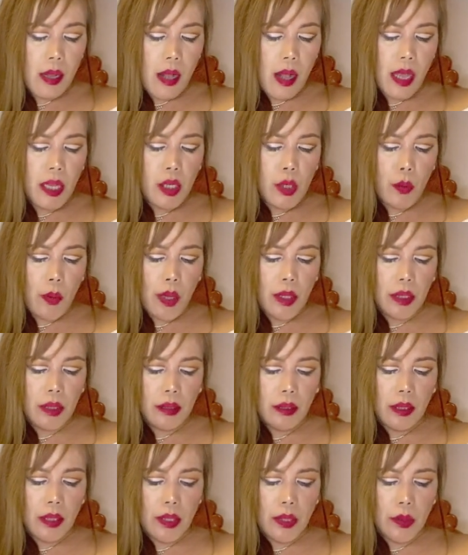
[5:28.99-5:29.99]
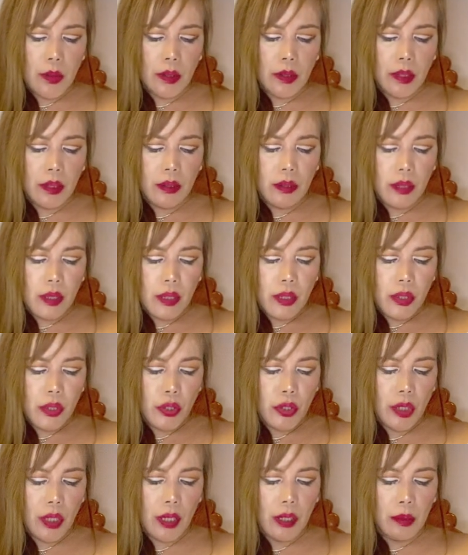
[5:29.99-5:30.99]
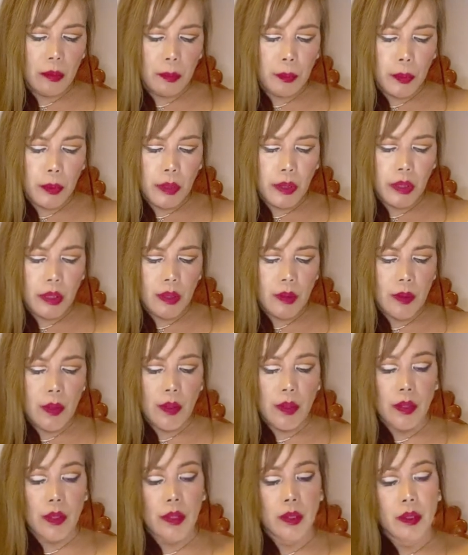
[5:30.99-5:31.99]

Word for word: high quality solid shell pearls